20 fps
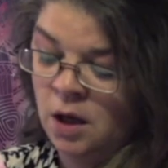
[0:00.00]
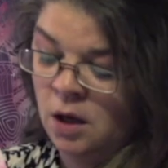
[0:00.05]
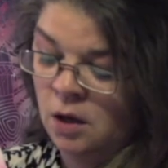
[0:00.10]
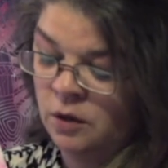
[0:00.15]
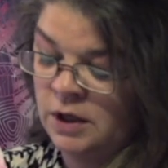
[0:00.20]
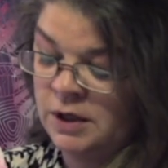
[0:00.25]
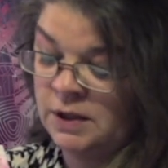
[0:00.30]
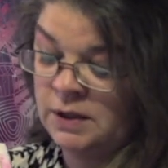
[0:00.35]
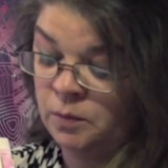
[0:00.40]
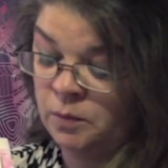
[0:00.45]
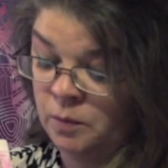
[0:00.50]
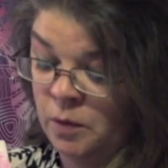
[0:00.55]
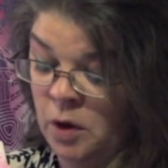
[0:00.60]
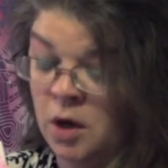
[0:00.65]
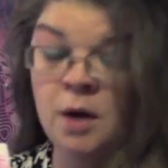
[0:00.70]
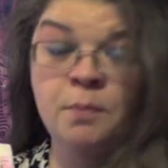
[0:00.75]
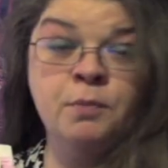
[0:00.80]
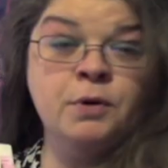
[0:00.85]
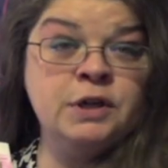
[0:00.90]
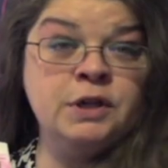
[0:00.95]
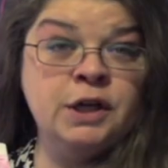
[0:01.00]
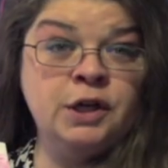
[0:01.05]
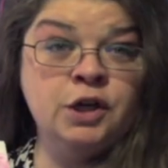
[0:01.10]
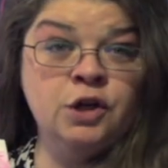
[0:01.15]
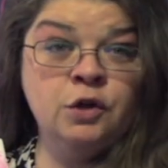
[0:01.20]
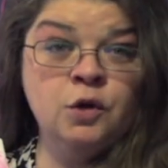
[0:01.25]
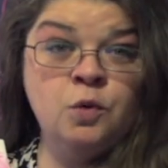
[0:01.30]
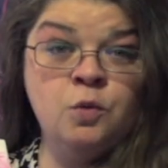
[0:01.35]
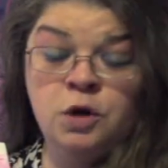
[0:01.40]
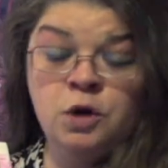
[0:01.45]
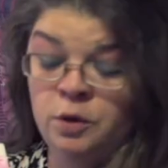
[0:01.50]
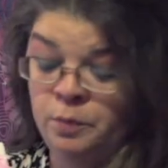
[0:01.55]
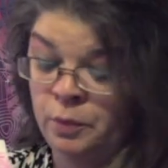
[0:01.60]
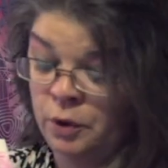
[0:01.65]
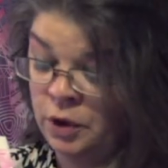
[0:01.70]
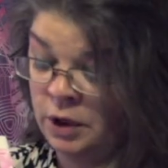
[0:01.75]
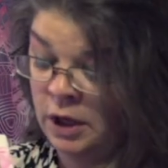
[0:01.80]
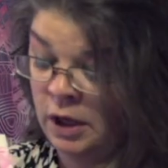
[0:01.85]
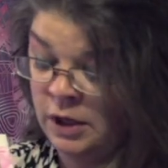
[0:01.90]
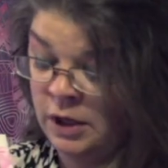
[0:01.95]
This particular
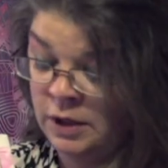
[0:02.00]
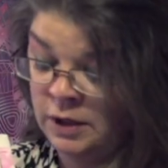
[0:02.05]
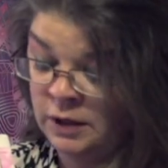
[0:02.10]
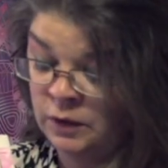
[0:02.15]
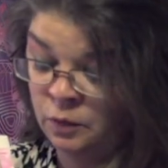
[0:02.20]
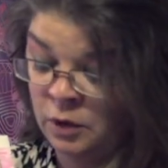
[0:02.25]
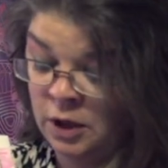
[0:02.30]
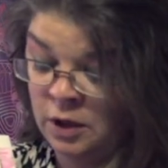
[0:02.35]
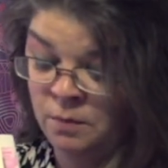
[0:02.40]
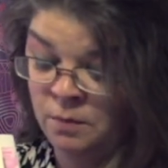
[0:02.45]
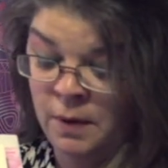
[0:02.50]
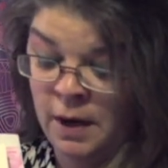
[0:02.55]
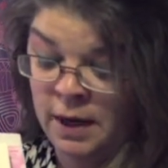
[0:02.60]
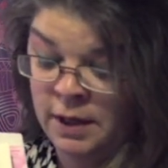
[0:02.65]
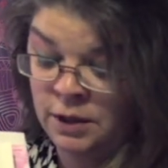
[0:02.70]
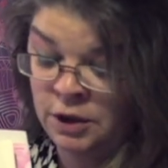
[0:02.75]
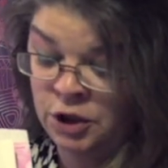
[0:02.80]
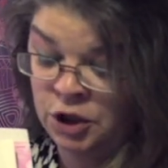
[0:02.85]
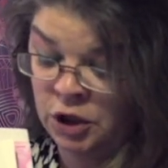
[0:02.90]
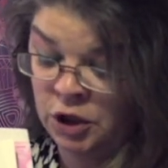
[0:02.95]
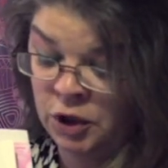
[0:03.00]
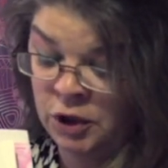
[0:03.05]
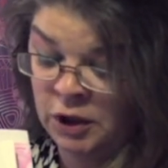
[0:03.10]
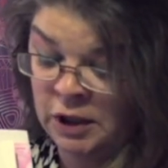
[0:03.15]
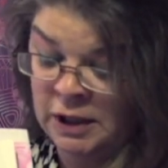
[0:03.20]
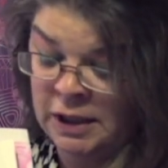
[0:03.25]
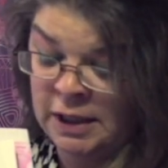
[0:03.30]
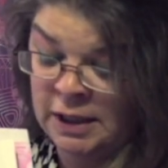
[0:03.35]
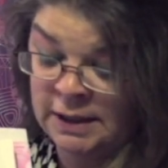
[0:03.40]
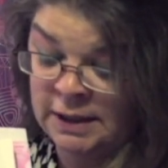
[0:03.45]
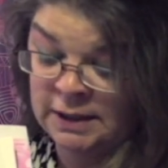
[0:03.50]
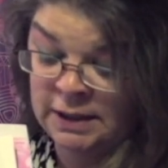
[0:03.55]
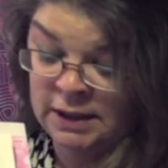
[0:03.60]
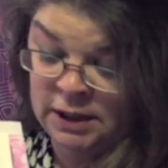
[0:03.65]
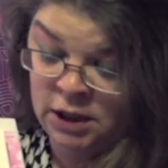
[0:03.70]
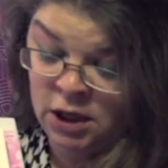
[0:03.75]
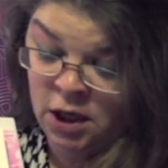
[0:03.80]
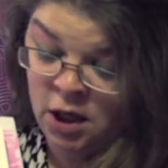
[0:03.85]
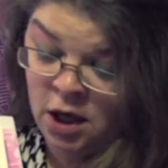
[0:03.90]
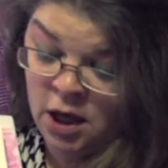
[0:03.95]
workbook is written by Jill
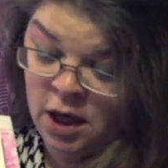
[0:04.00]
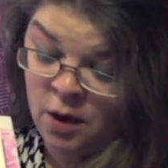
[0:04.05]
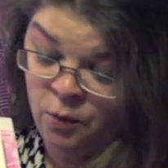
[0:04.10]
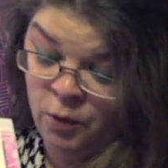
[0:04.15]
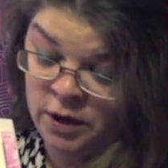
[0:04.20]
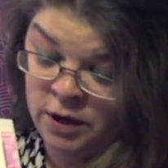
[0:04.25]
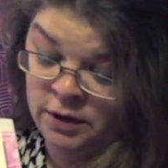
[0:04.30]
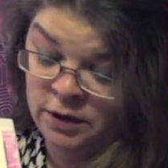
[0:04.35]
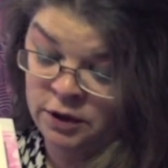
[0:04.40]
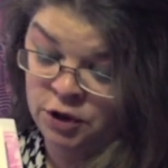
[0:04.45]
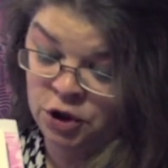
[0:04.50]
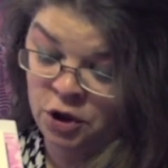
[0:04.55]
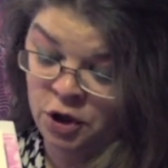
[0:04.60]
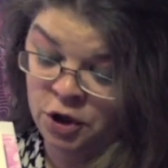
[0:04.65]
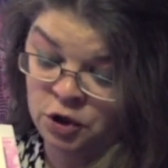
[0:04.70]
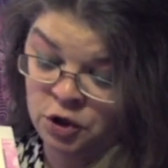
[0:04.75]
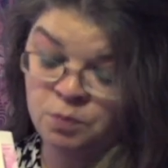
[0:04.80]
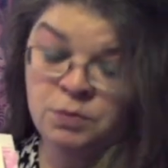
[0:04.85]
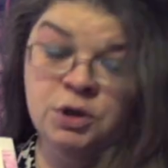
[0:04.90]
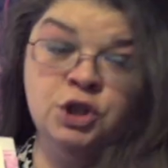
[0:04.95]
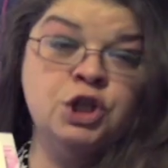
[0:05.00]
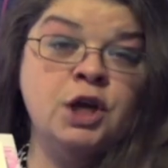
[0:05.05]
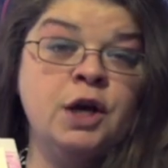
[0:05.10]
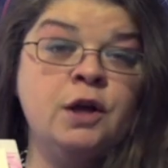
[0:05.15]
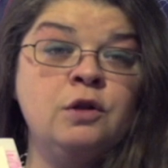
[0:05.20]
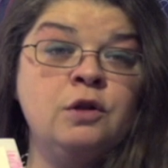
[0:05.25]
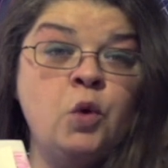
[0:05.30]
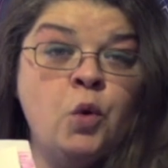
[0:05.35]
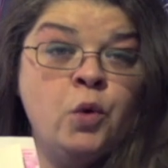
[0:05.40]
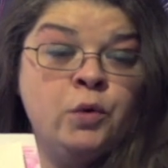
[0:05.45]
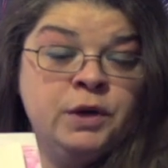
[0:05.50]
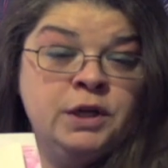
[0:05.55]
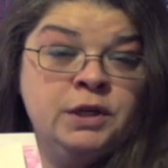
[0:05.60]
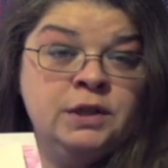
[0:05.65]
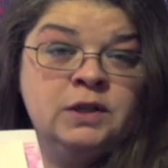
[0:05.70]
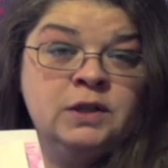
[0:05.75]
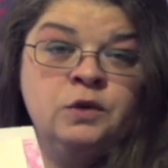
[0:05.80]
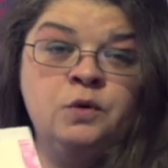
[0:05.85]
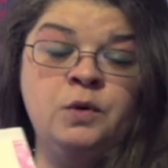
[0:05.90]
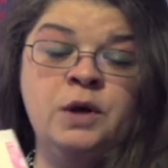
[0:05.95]
Aguizzi with Judge Michelle
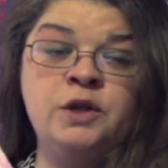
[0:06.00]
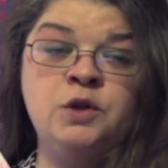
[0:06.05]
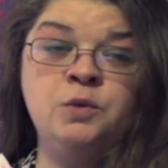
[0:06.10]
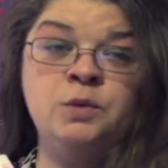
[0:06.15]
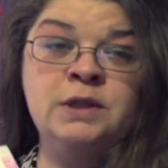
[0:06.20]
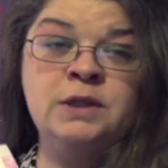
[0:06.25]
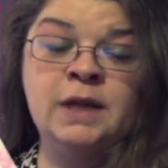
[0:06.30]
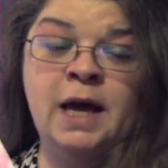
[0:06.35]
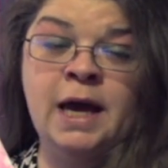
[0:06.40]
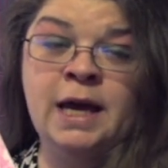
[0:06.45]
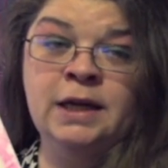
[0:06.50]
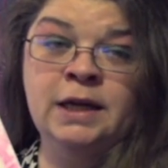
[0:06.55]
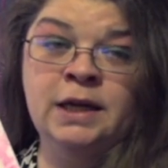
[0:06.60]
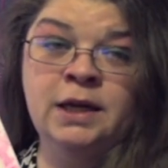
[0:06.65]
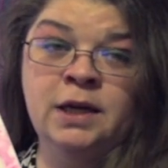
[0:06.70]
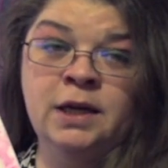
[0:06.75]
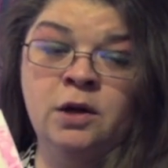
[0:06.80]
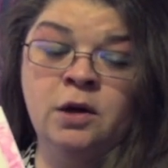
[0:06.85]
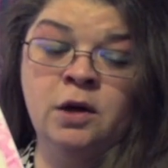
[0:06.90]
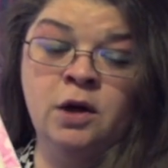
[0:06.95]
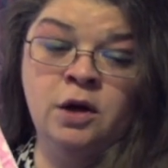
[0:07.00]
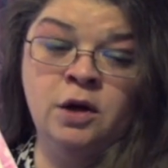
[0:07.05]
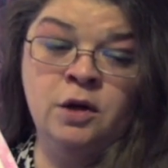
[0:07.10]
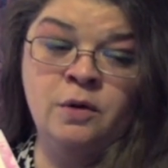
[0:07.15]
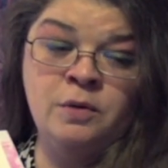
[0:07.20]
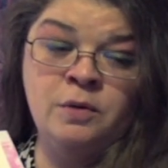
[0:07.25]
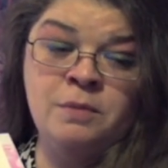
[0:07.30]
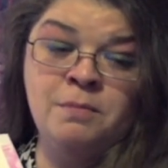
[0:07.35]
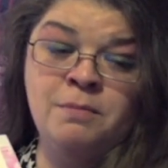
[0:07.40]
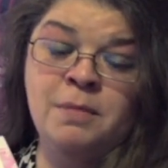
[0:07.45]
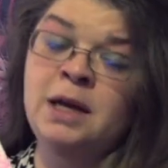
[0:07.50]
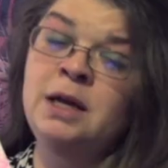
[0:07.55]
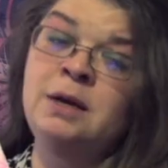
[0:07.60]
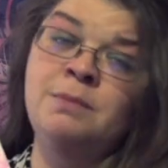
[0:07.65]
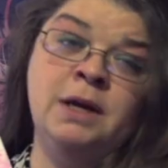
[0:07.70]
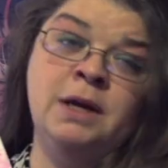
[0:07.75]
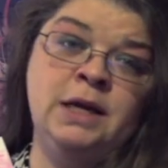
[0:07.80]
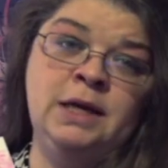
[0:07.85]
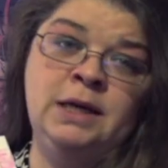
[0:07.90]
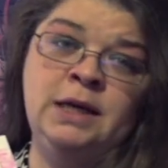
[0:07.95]
Lawrence, who has resided on
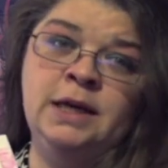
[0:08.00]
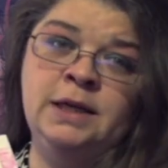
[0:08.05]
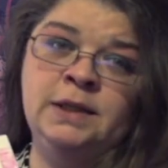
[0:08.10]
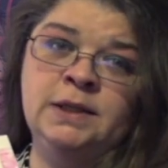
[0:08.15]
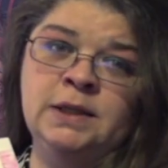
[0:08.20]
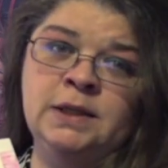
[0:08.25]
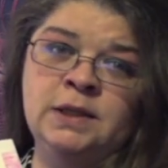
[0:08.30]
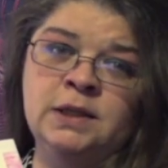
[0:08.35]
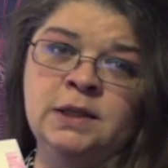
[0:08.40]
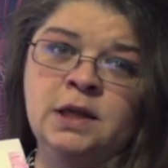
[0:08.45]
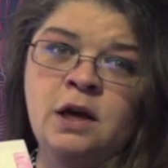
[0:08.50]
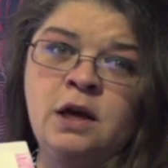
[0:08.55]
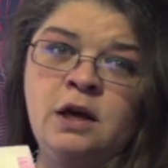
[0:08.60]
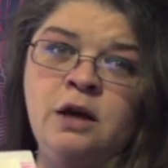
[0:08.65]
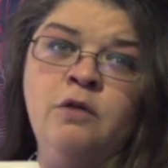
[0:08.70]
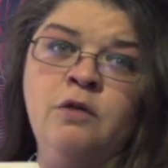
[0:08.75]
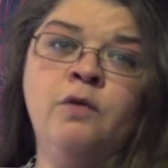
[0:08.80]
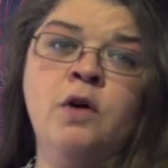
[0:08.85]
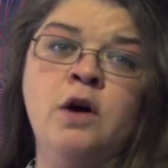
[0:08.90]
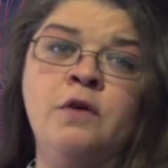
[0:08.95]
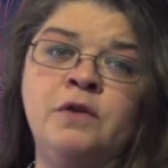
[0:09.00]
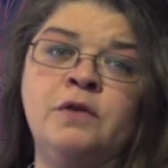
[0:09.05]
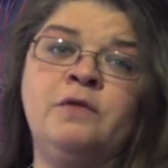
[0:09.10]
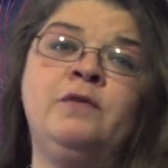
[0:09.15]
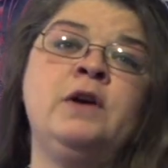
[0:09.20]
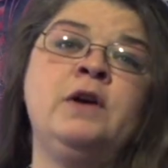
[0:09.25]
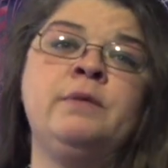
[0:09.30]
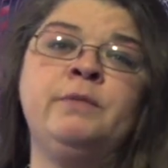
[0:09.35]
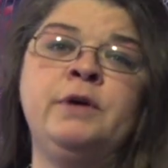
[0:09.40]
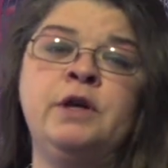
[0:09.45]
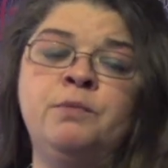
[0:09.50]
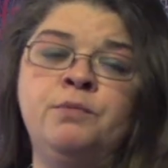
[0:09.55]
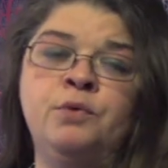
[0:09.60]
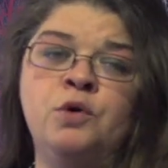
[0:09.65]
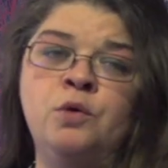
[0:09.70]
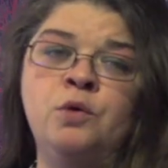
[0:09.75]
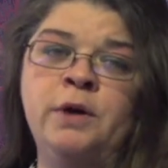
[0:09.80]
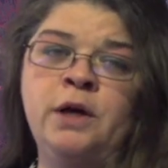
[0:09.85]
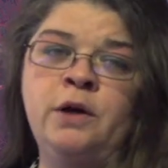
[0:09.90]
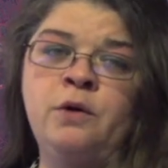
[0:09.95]
many cases involving family and
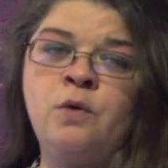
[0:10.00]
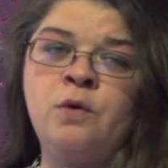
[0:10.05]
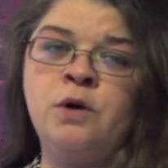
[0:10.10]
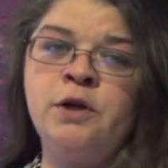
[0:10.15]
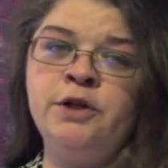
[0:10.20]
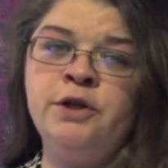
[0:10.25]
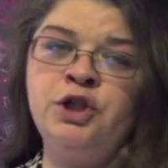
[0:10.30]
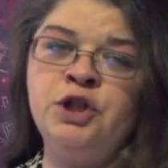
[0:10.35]
probate court.